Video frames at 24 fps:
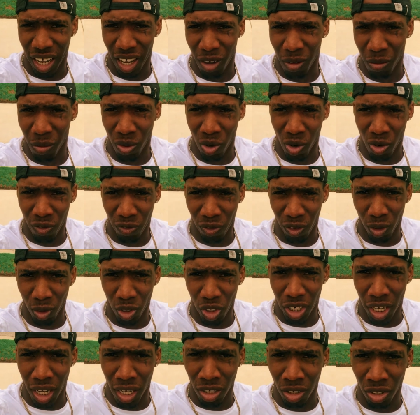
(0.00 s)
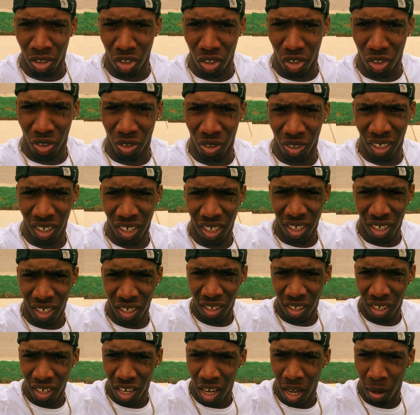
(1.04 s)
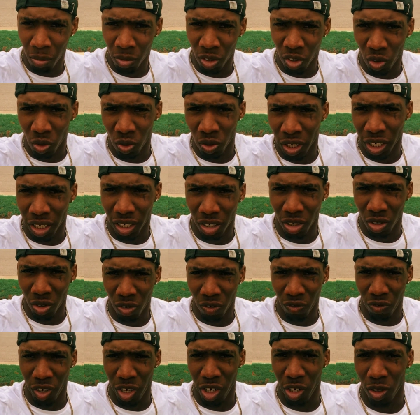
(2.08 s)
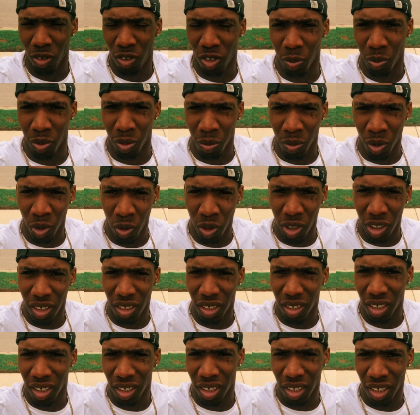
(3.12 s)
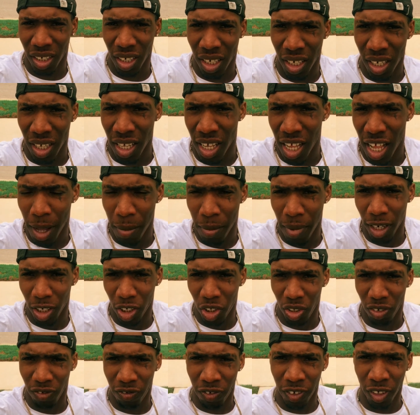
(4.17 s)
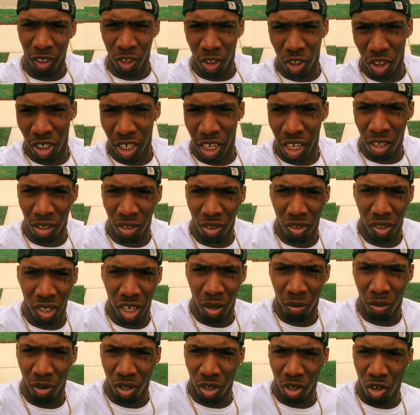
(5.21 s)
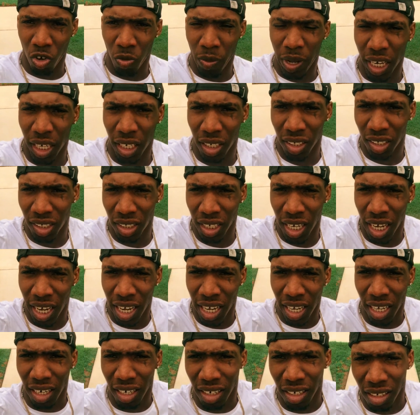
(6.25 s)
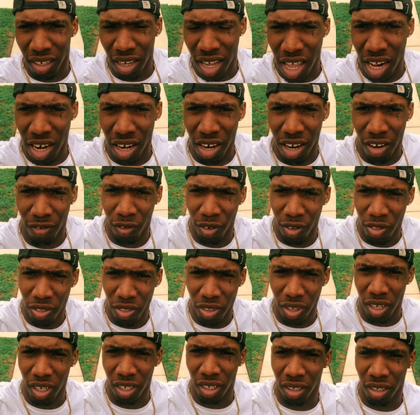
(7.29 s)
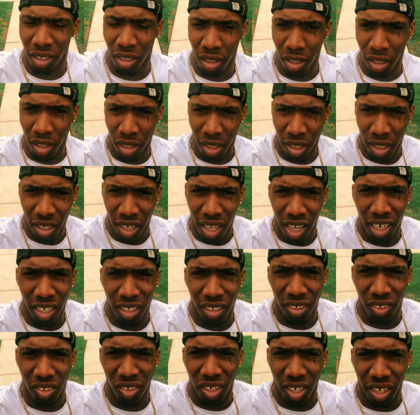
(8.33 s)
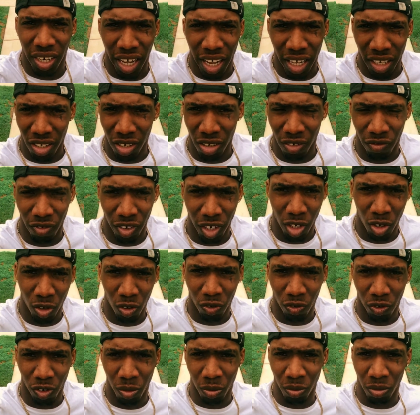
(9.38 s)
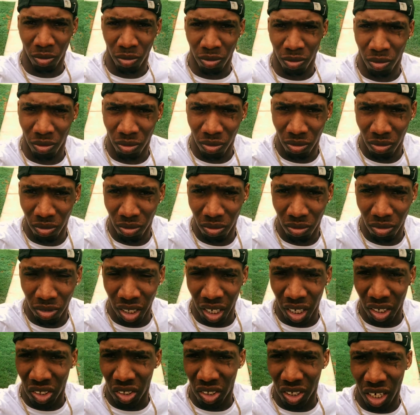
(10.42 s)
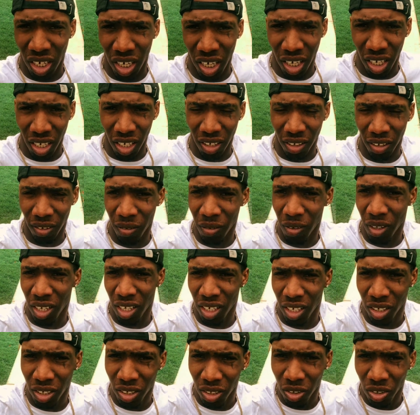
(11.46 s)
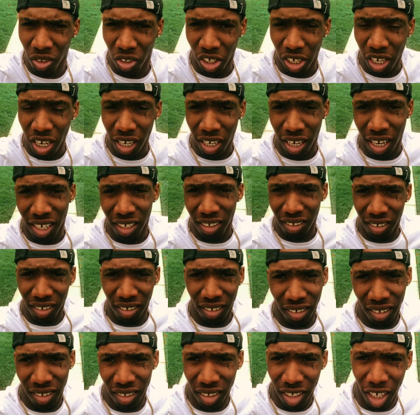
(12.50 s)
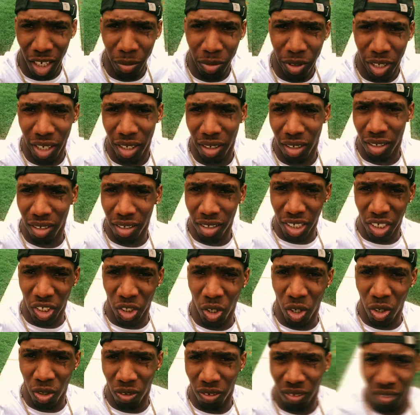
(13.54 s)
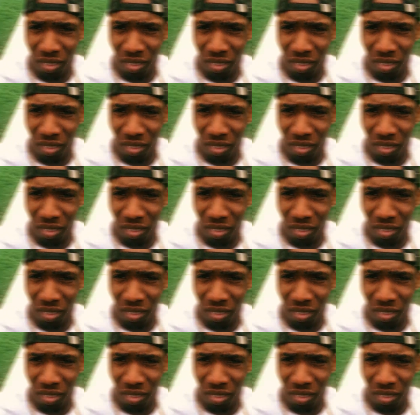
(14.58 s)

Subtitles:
Boogle Flow challenge. So I'm just doing like a little video to promote it. I'm actually finished now, so now I'm gonna go back inside, edit everything. I need to send Andy the videos from yesterday. So yeah, guys, let's update. Let's go.